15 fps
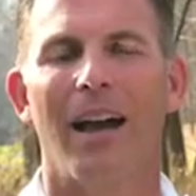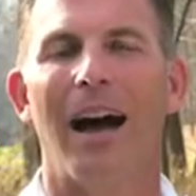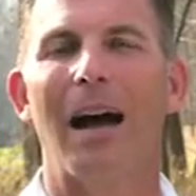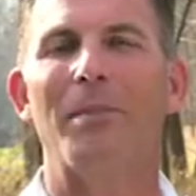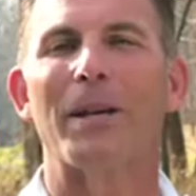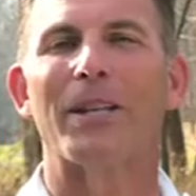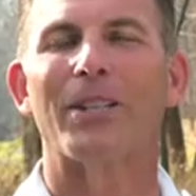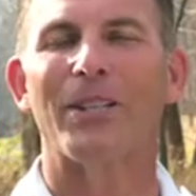
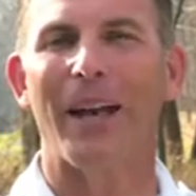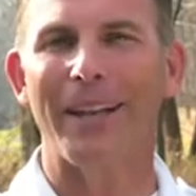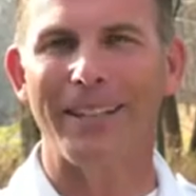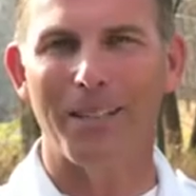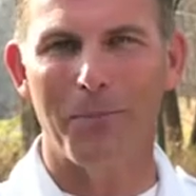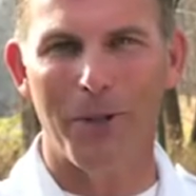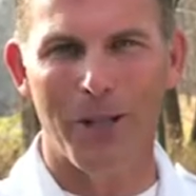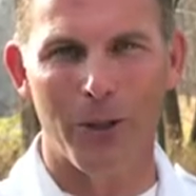I'm
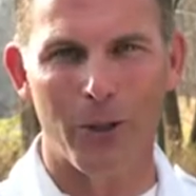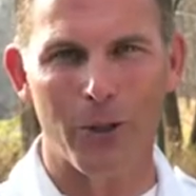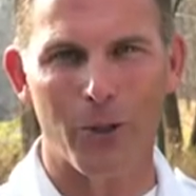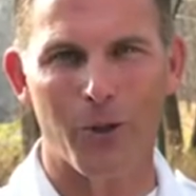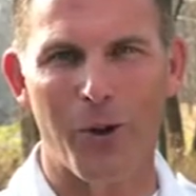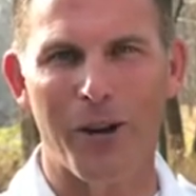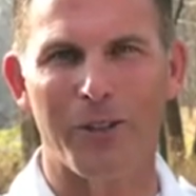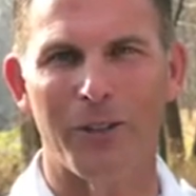excited to be your
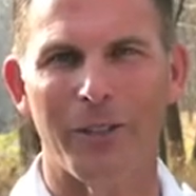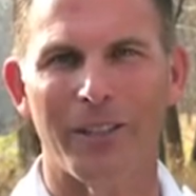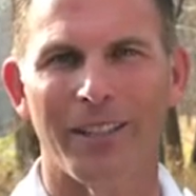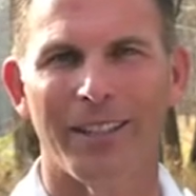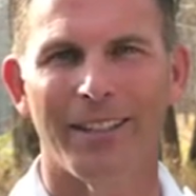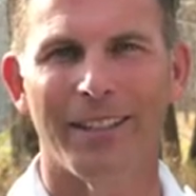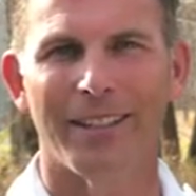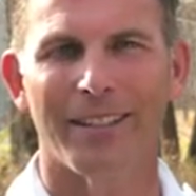instructor,
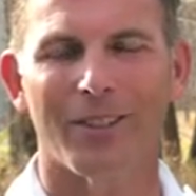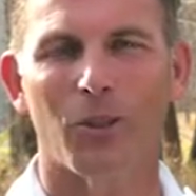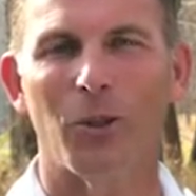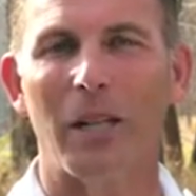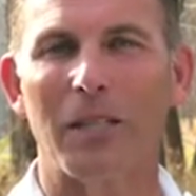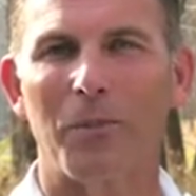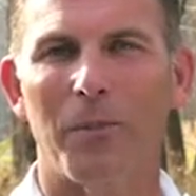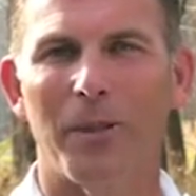so let's